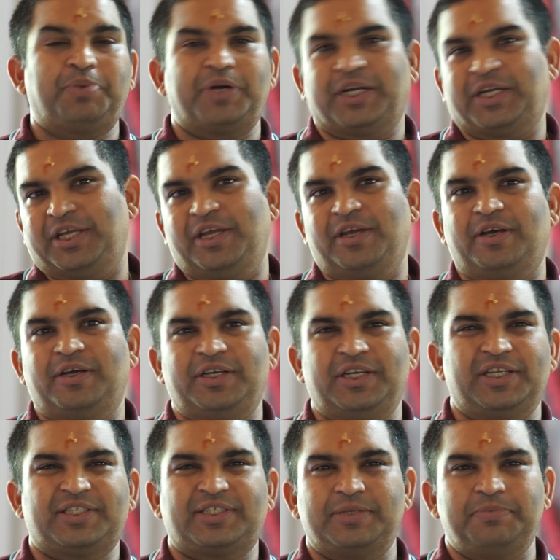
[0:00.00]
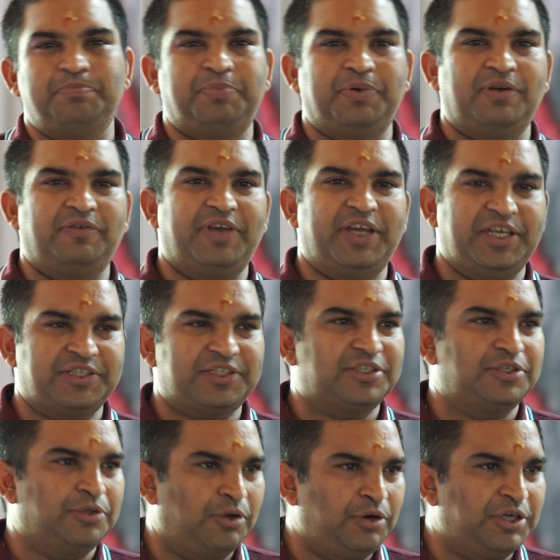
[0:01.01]
Prajna in a simple way is
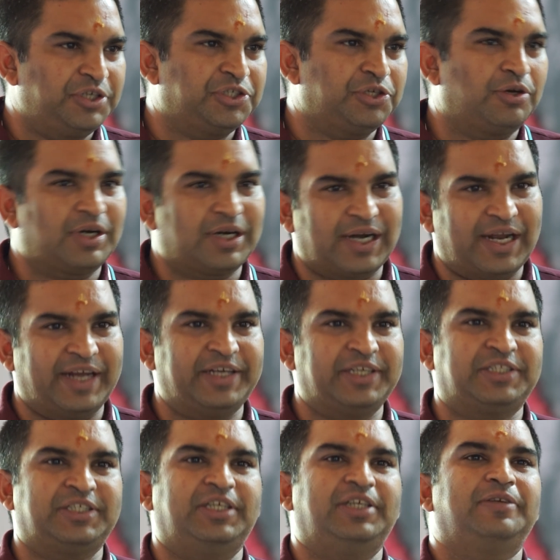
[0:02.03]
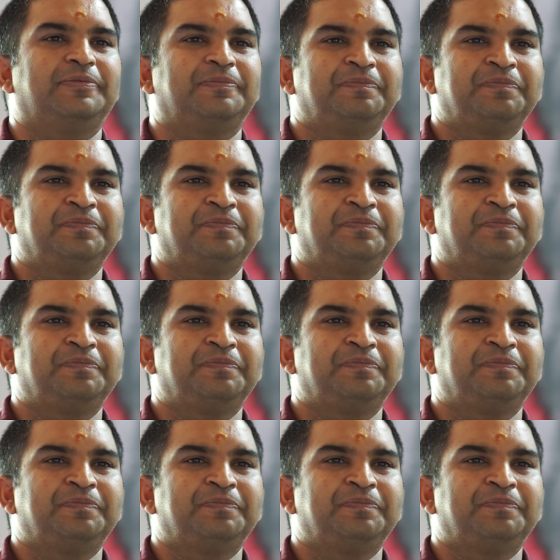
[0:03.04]
knowledge or clarity.